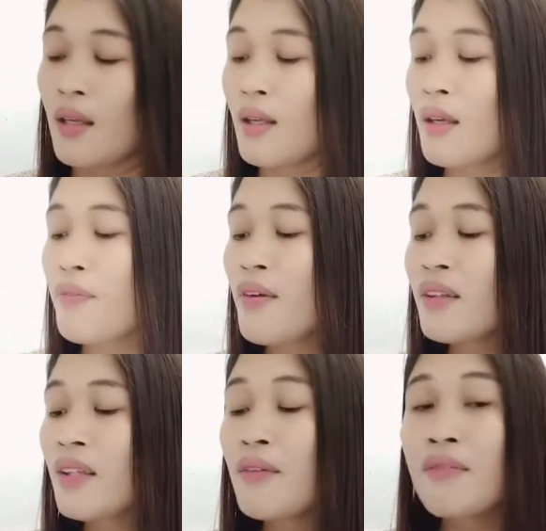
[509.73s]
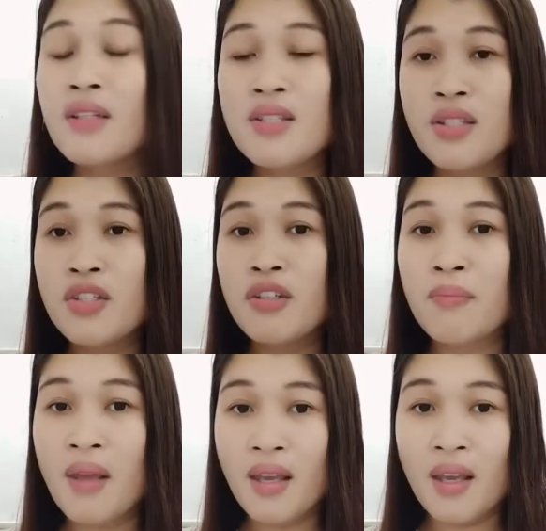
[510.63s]
Effective decision
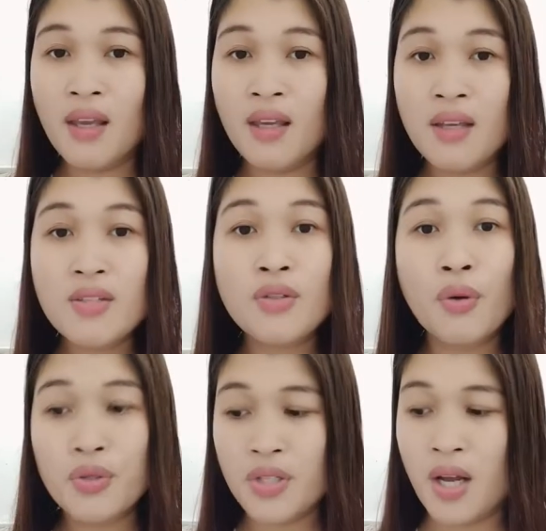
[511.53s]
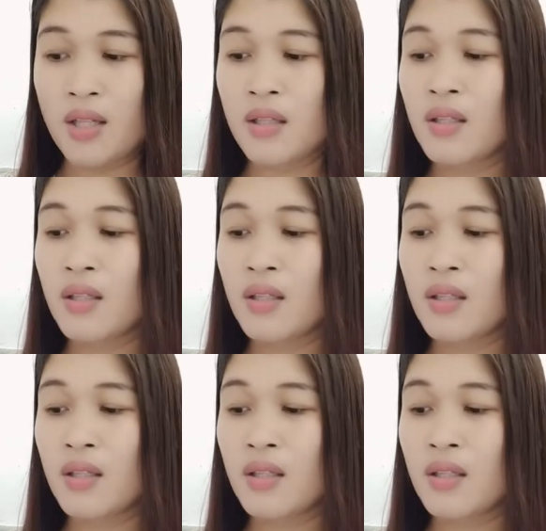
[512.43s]
making is crucial